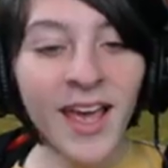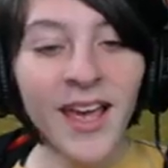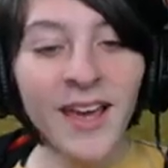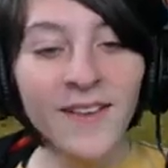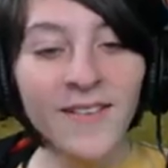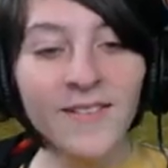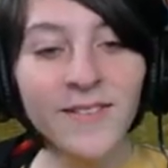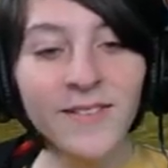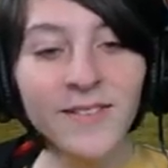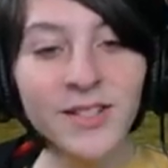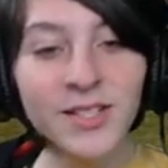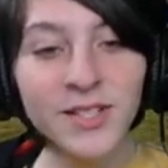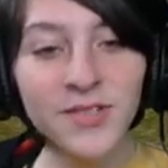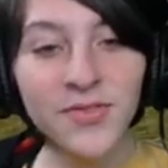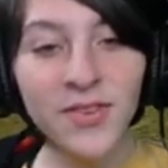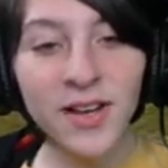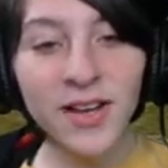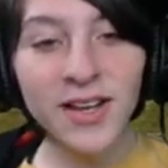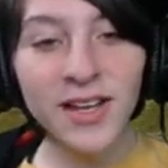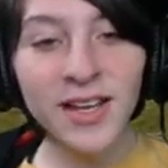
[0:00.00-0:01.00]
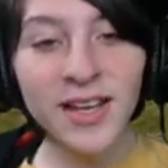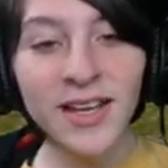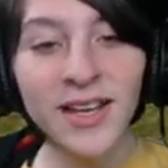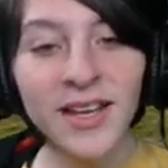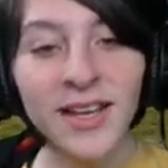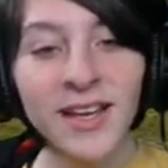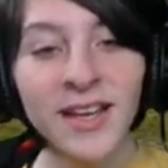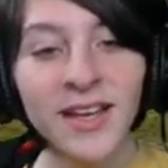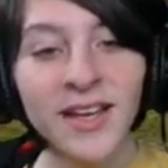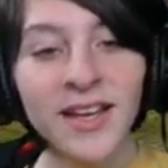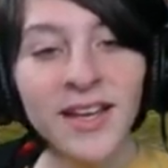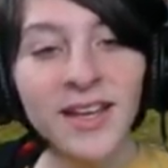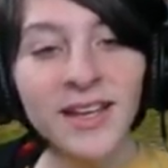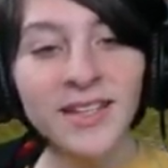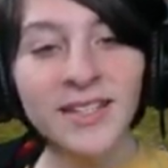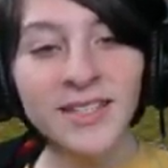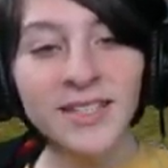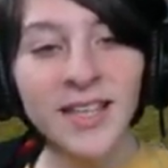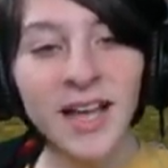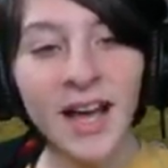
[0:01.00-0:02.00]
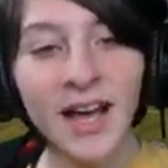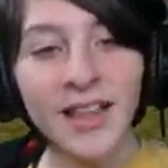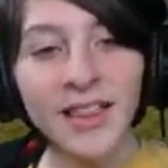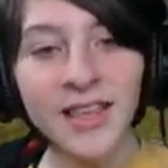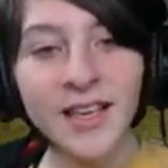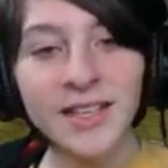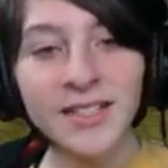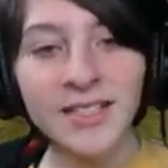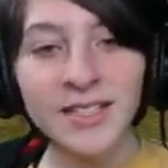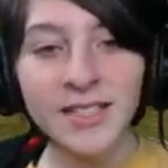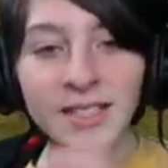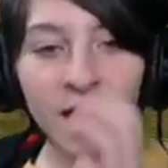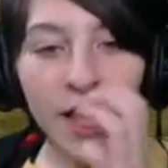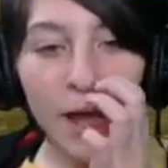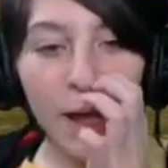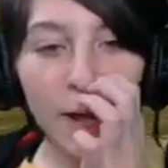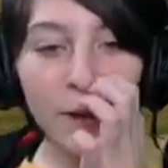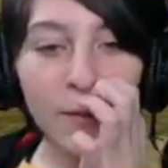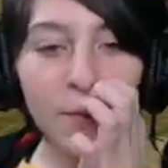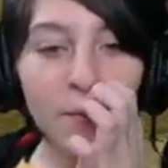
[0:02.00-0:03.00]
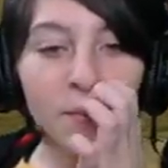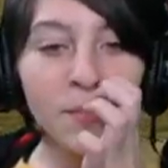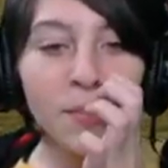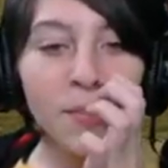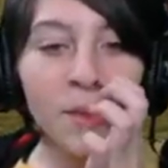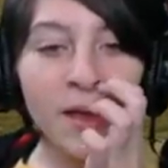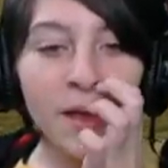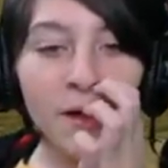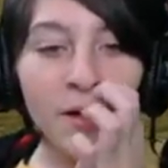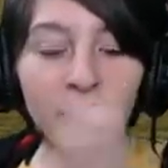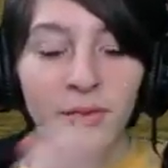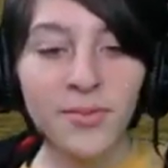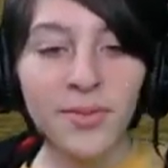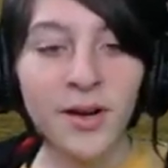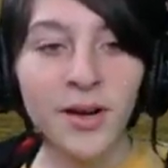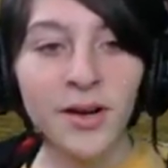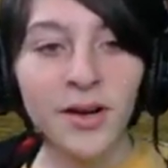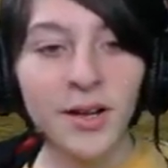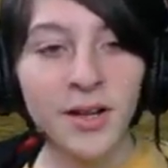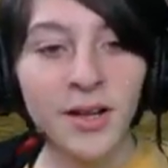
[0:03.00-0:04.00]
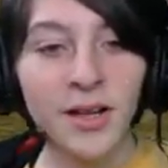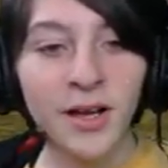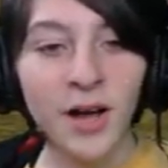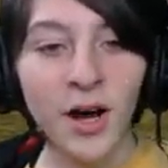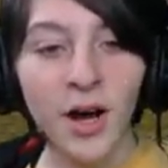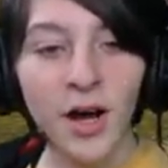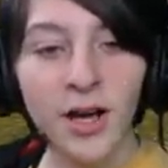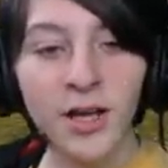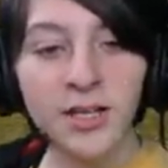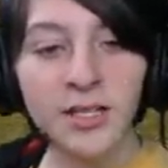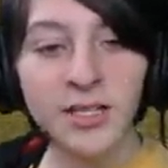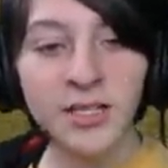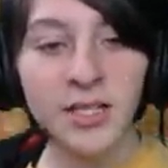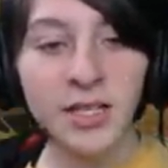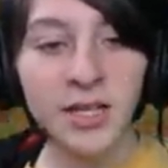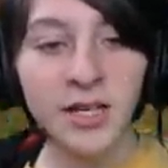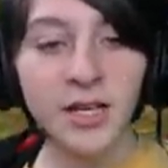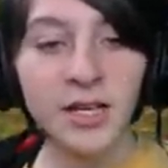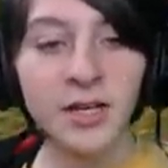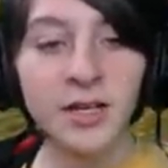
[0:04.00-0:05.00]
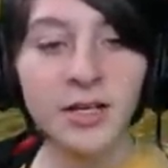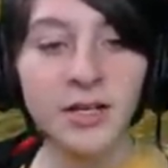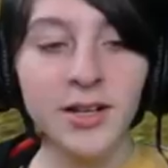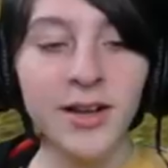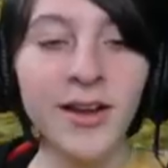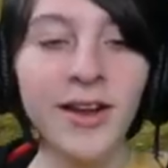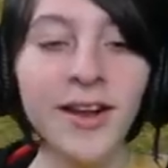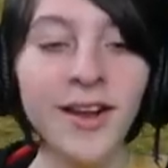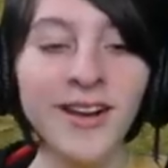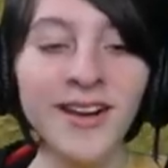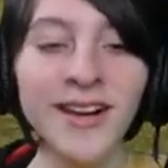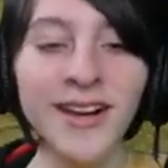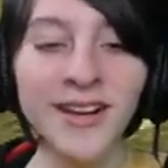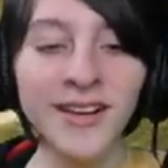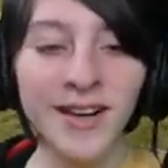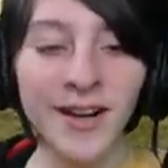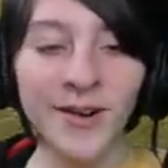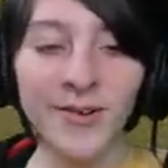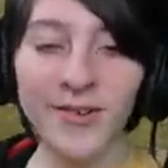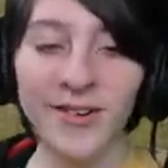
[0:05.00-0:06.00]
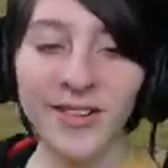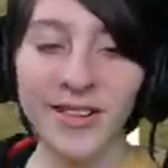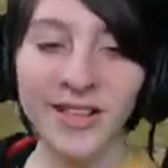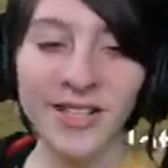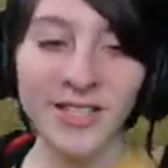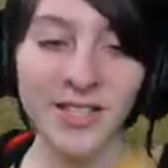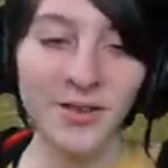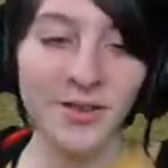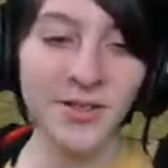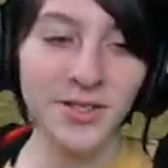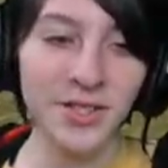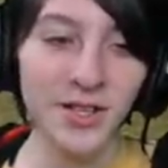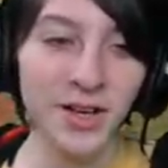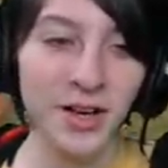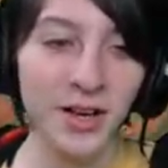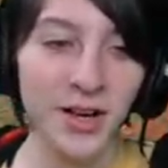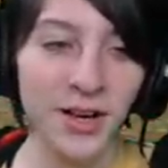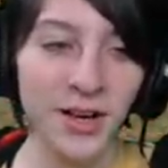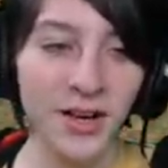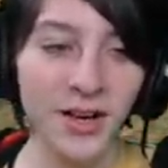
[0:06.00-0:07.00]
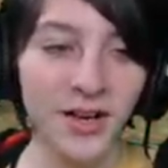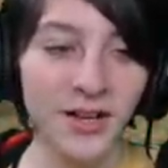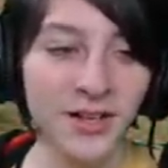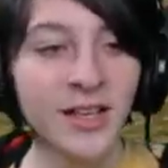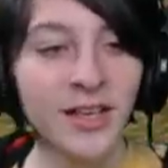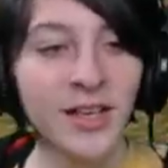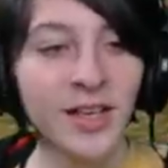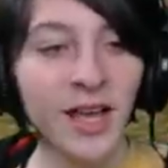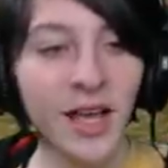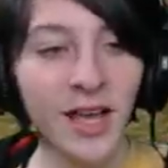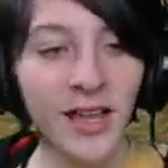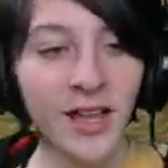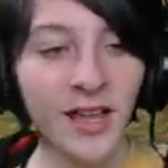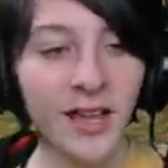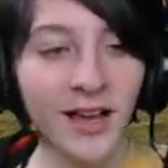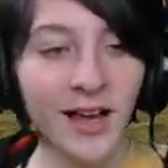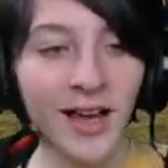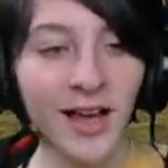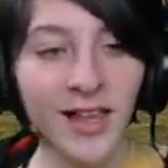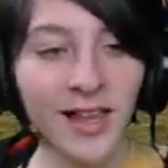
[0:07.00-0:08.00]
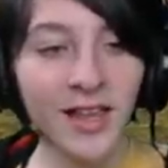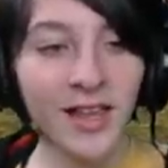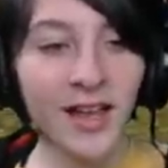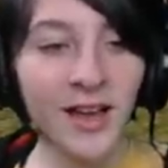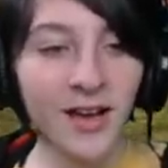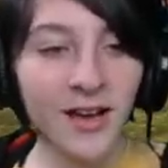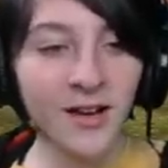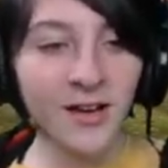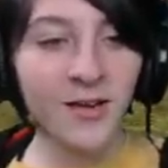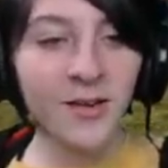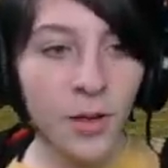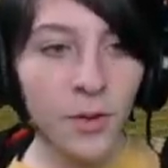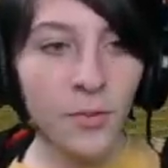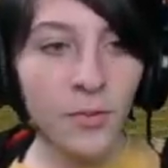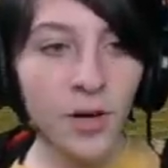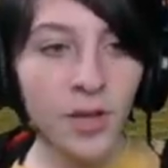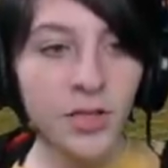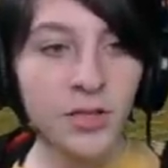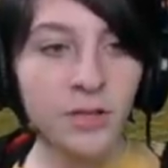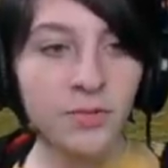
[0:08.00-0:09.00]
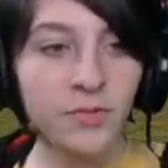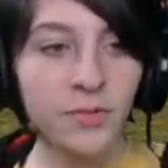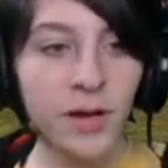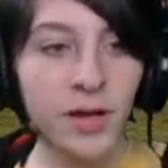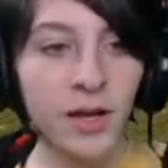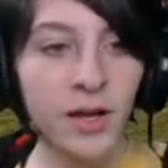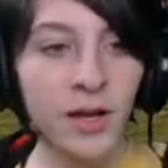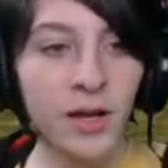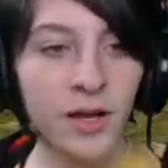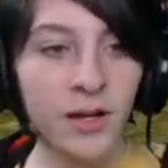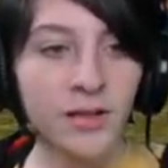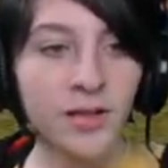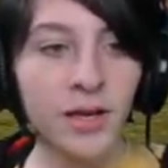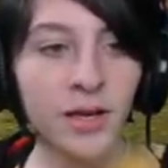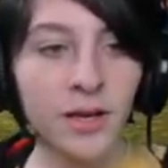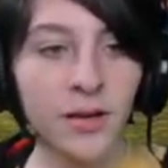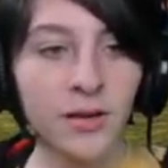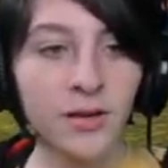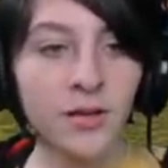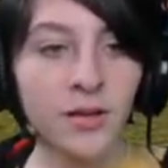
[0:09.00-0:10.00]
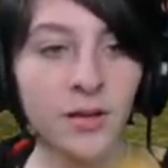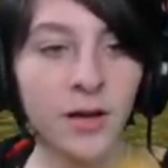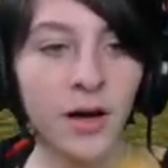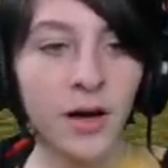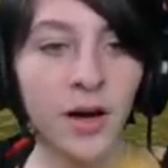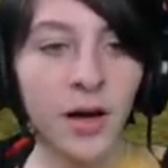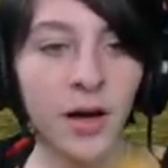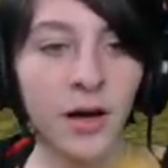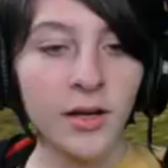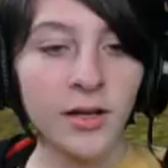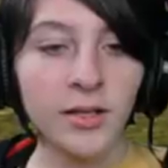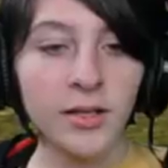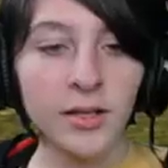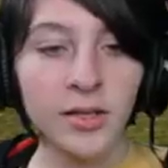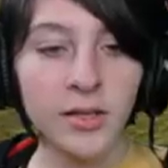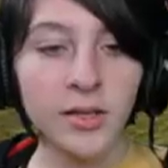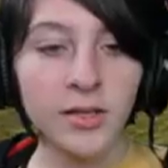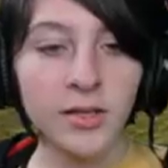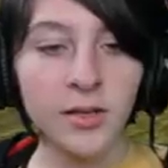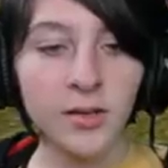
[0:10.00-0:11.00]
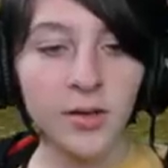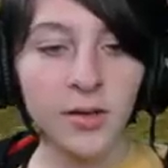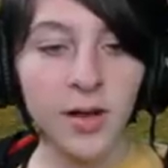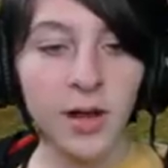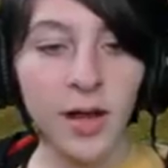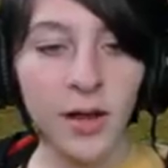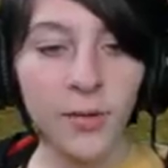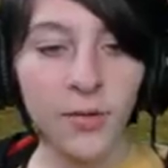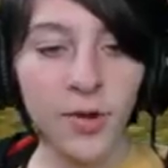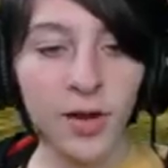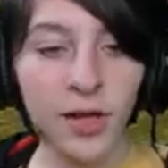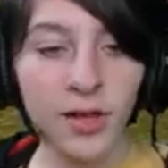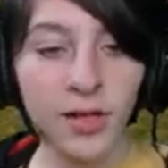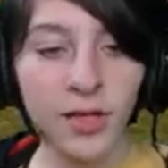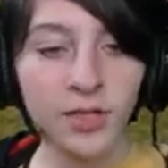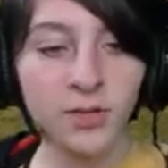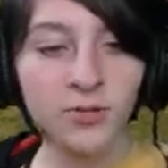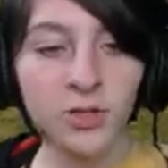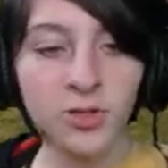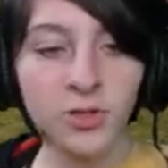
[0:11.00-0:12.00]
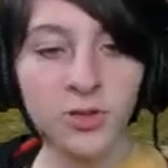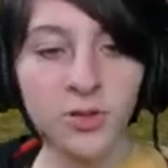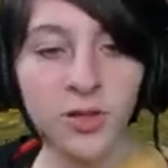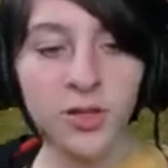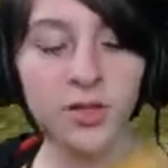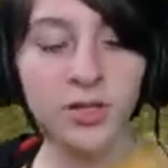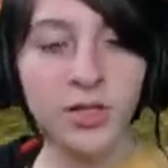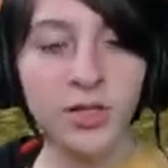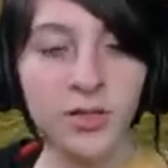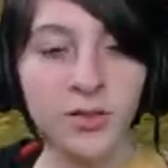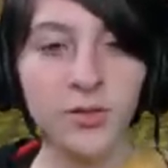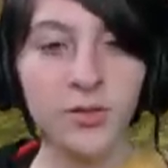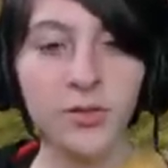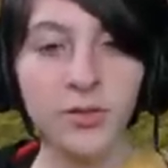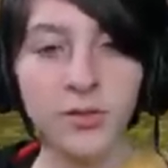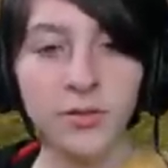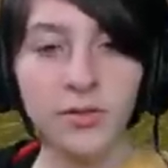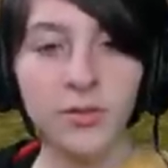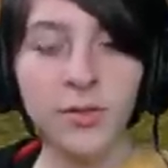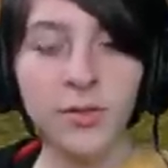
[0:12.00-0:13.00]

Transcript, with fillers: What was funny is that they said, I hope there aren't any hawks here. And I realized that was a hawk. Kayla, hello. Wants red-tailed hawks. Dude, I wanted this for so long too.